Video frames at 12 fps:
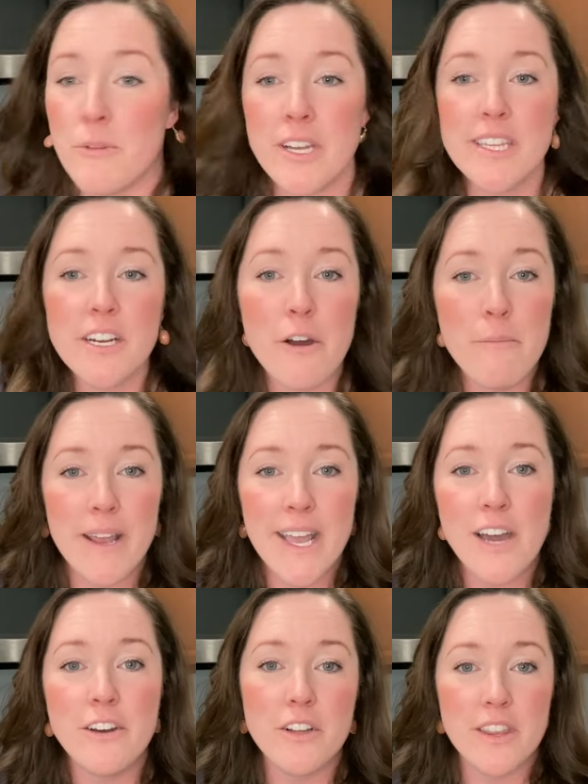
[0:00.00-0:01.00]
right there on my
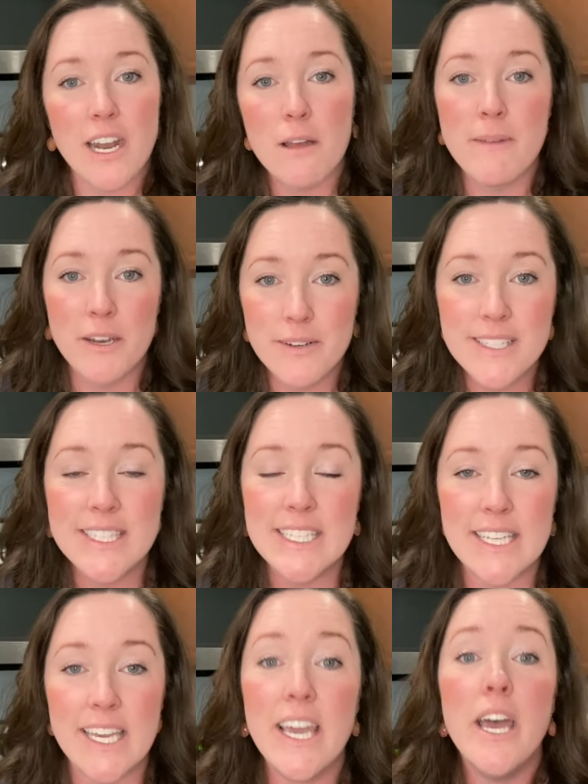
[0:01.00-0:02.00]
counter that I made
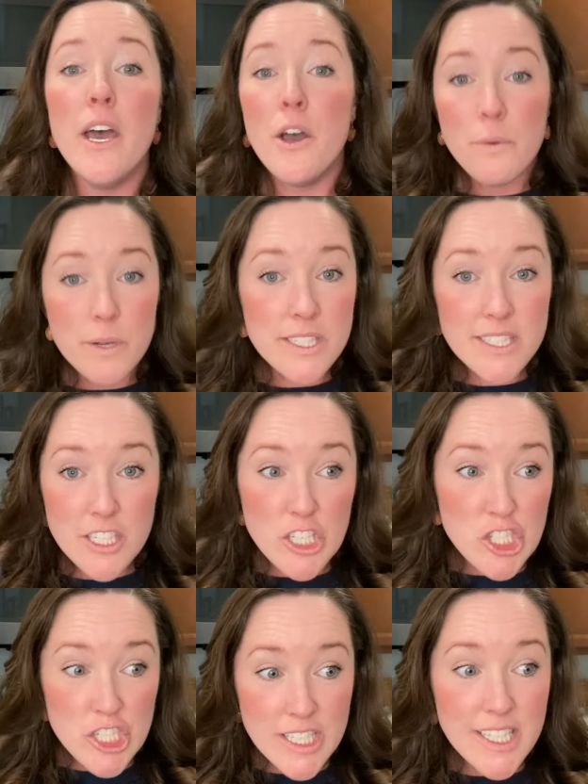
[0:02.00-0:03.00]
recently was
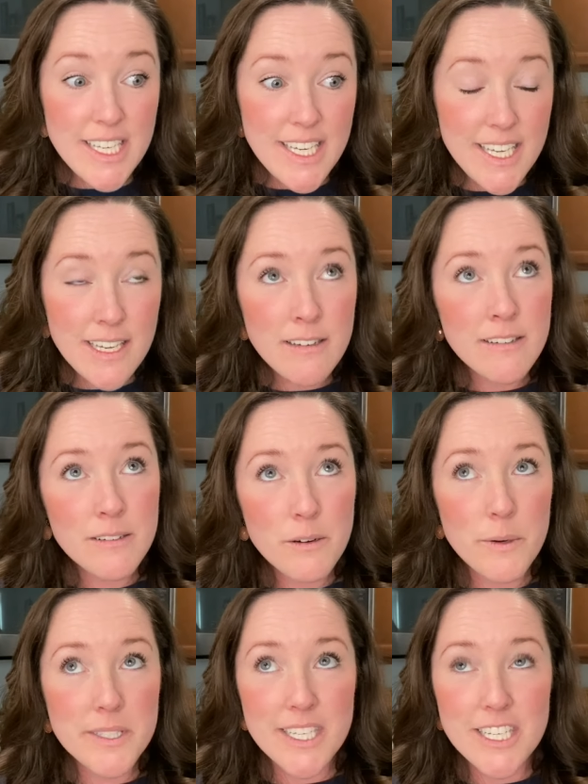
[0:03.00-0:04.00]
chili, what
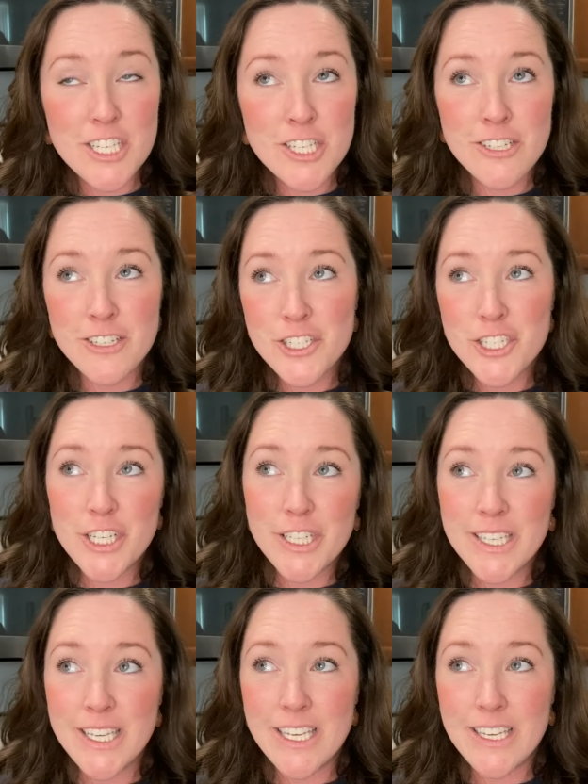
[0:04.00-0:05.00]
was it?
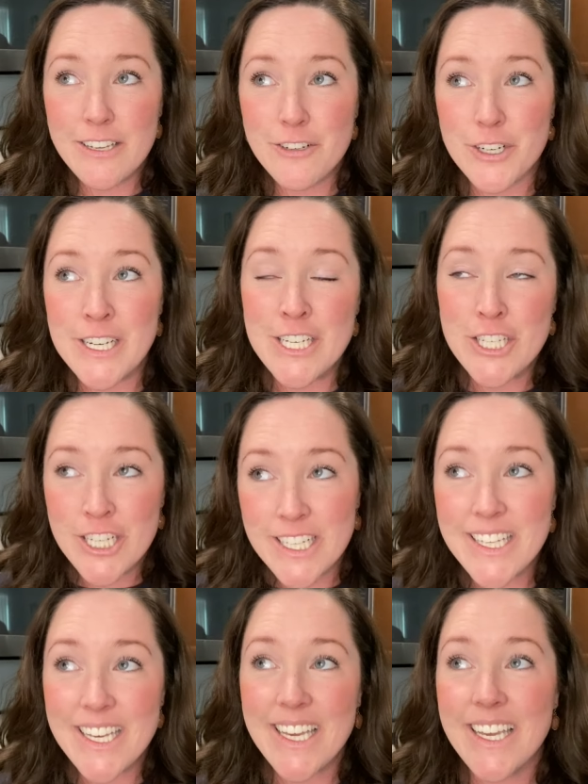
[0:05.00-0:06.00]
Chili, green
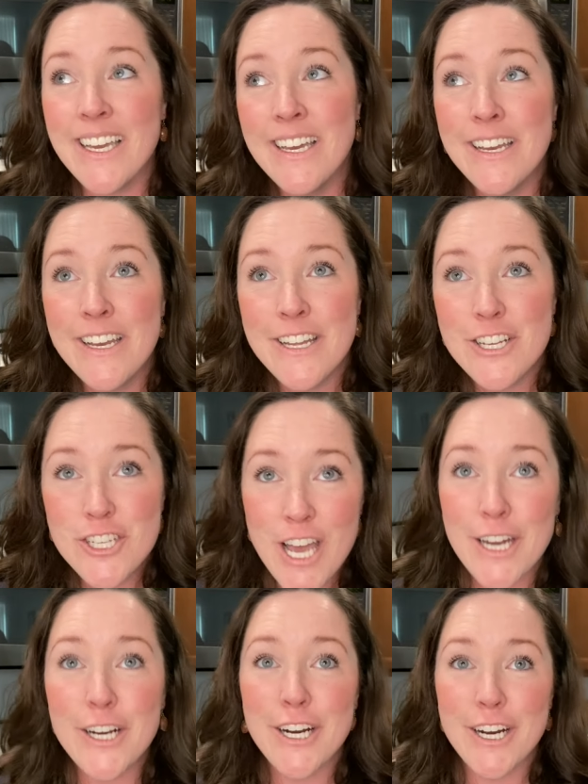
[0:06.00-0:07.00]
chili,
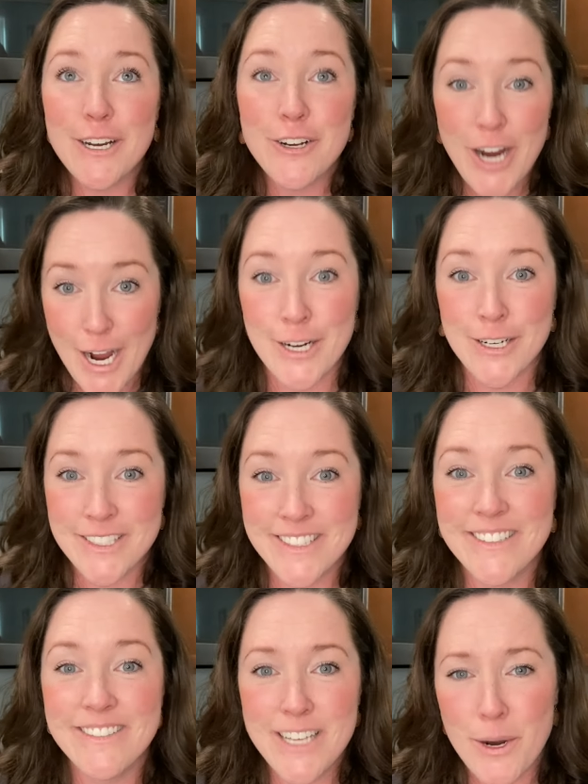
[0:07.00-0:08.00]
cheddar crackers,
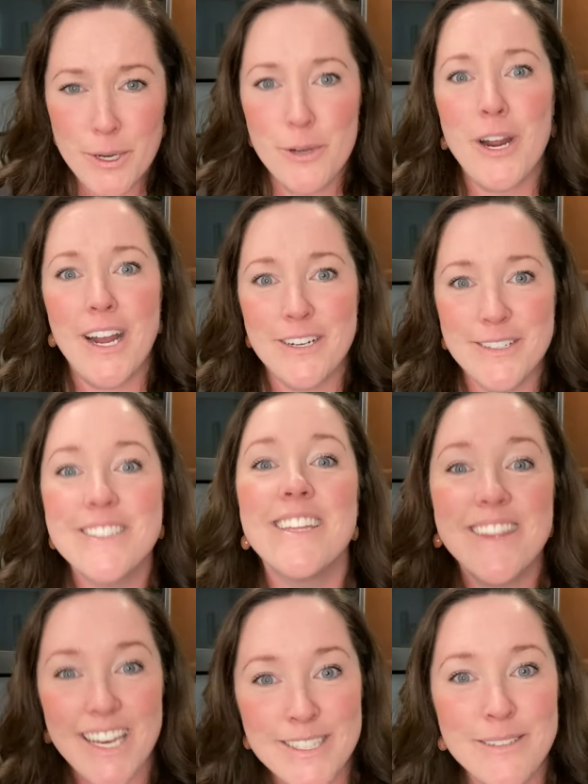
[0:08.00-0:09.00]
sourdough crackers.
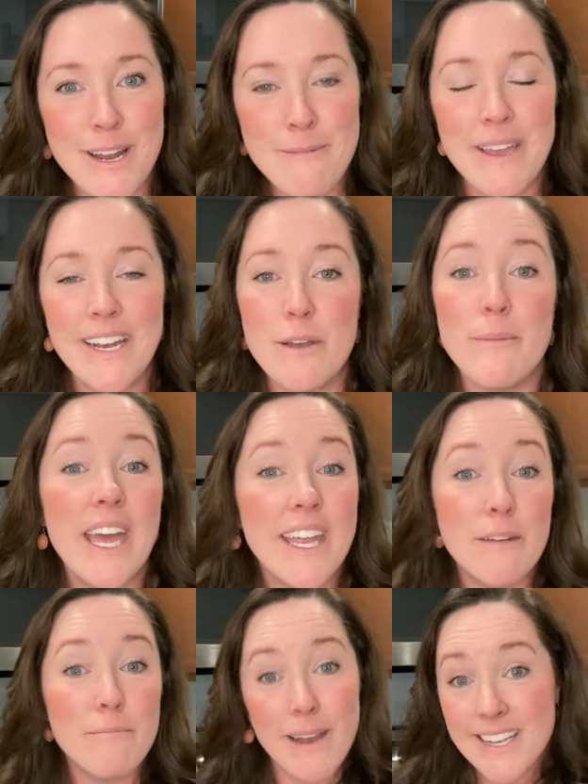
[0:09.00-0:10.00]
That's what I made him.
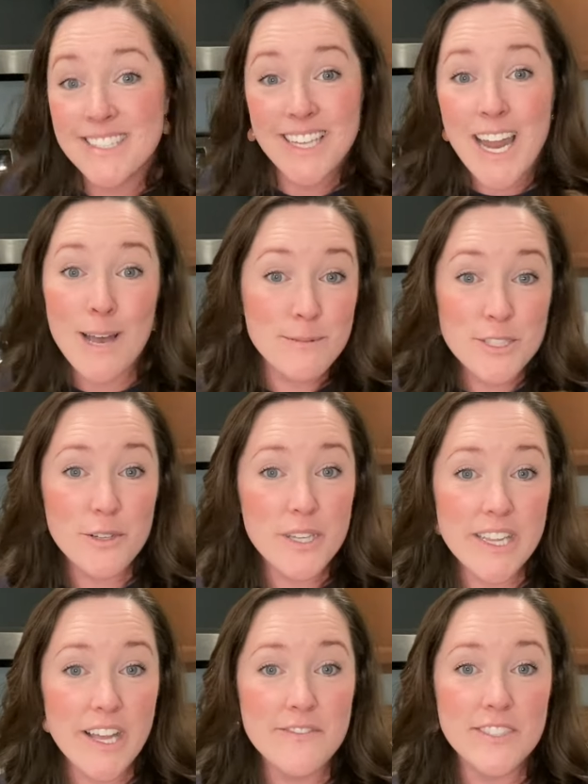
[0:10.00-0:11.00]
And my son absolutely
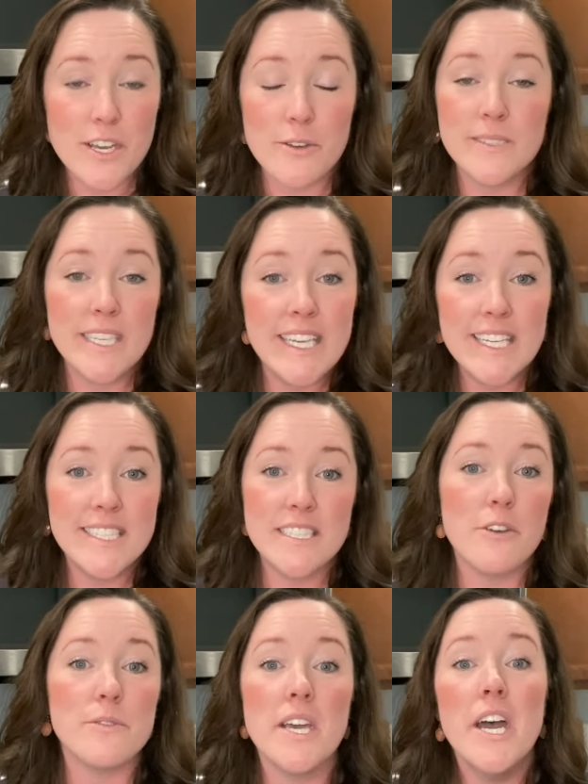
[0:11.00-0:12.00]
loves those. He eats
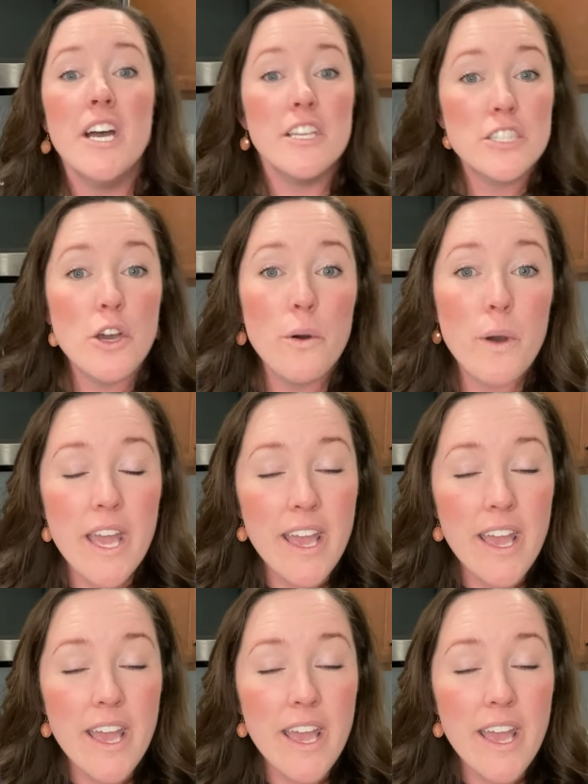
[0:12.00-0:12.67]
those. So